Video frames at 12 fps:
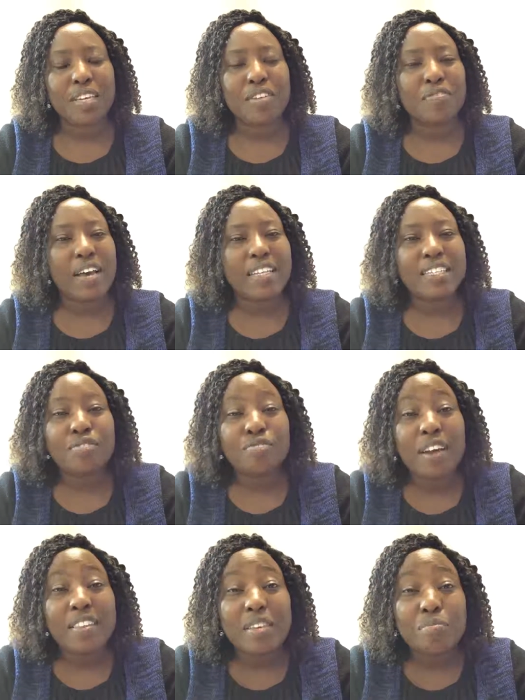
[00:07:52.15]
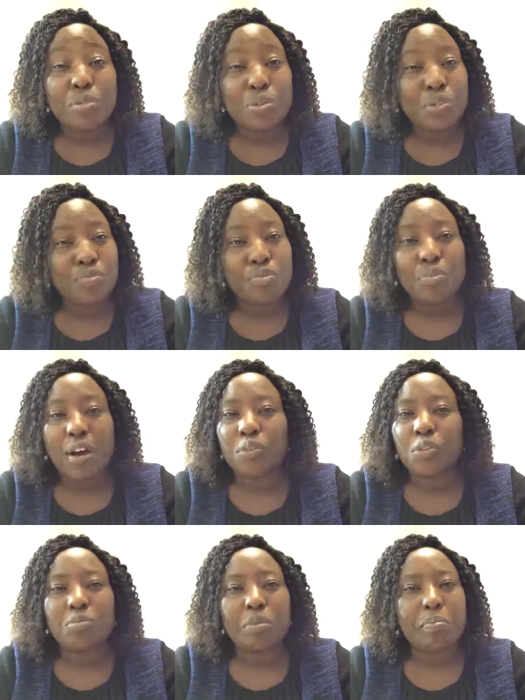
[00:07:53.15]
If I didn't find them useful, I
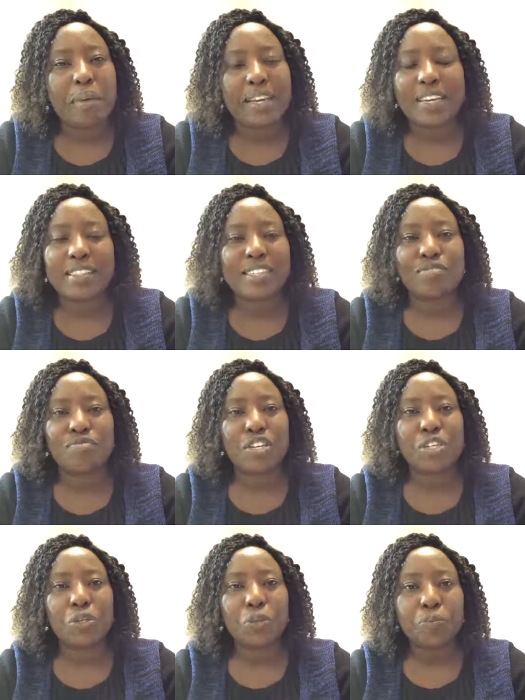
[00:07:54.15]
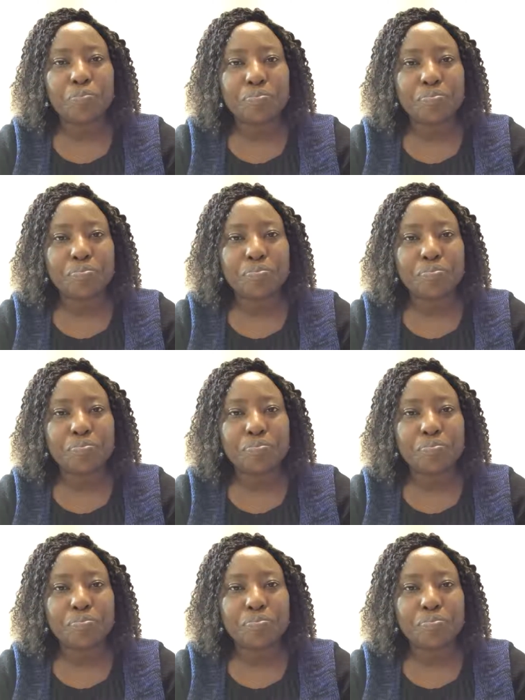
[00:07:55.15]
would not be making this video.